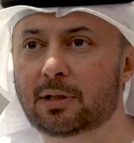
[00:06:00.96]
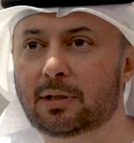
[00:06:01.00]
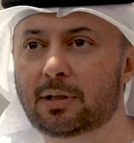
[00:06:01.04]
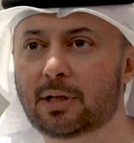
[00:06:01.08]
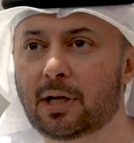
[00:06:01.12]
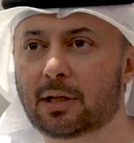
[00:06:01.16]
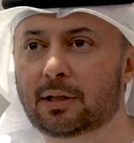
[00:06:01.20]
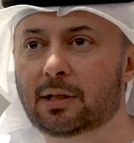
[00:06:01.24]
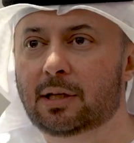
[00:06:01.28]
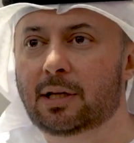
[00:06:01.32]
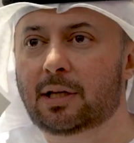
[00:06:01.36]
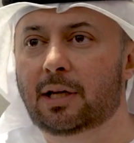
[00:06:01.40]
did
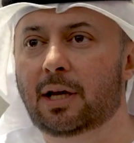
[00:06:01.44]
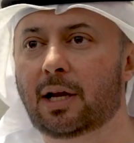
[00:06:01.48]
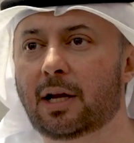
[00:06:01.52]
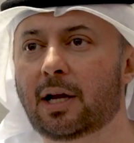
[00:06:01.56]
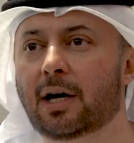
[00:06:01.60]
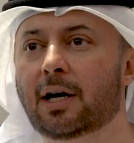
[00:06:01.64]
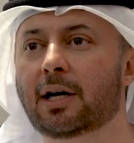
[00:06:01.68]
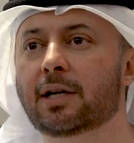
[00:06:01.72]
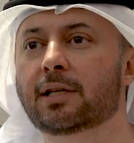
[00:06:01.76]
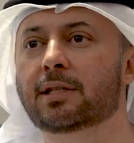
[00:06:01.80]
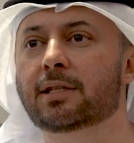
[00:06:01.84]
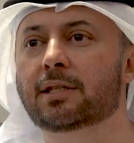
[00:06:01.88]
not
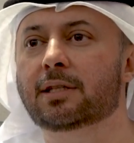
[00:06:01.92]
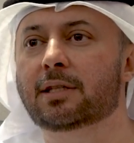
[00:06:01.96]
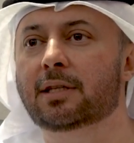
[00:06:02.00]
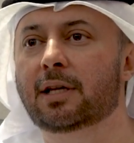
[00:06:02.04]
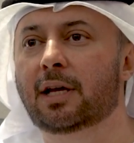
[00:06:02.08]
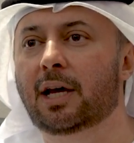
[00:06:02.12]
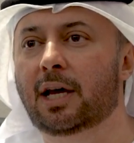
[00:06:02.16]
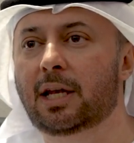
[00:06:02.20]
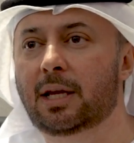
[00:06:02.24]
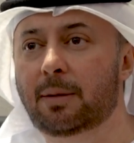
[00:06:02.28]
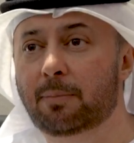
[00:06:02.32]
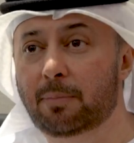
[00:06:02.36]
realize
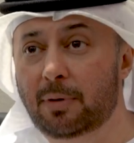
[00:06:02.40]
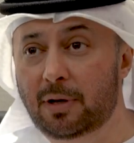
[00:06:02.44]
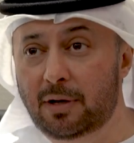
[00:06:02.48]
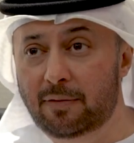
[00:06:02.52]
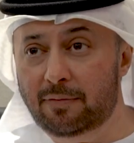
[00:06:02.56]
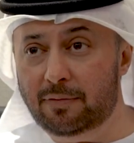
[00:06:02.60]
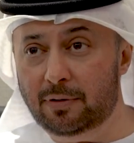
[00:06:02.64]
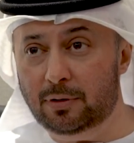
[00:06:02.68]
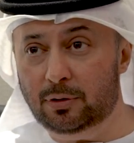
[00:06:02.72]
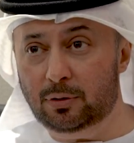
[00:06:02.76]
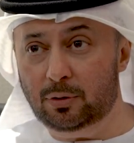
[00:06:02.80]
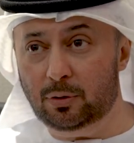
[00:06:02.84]
any
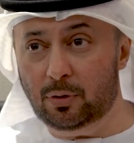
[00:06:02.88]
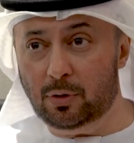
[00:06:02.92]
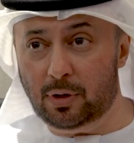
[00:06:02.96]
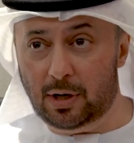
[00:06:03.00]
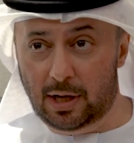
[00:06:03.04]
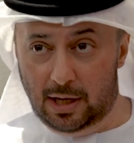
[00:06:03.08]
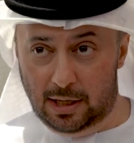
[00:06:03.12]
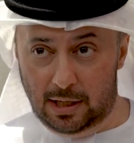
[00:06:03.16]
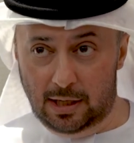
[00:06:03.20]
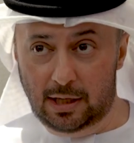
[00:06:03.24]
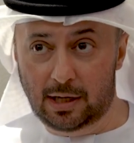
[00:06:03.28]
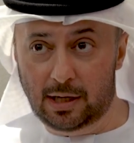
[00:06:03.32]
benefit
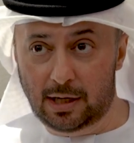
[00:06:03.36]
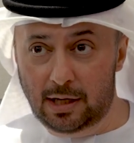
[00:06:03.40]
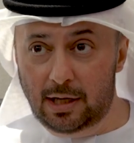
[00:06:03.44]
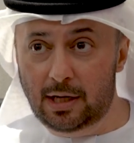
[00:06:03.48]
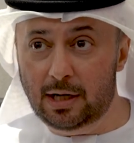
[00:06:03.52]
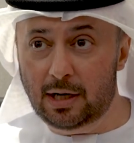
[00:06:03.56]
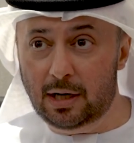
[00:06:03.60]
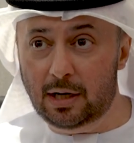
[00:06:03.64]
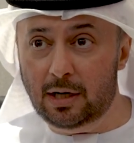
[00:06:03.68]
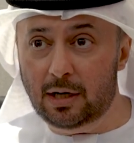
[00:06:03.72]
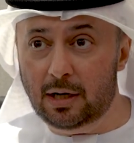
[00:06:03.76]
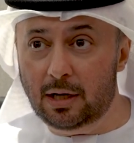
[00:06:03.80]
or any
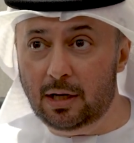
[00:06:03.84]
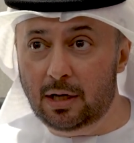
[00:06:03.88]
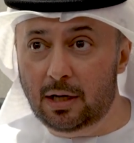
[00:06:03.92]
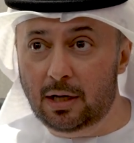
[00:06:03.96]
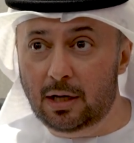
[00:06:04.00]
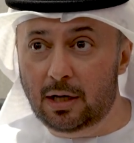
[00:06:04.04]
real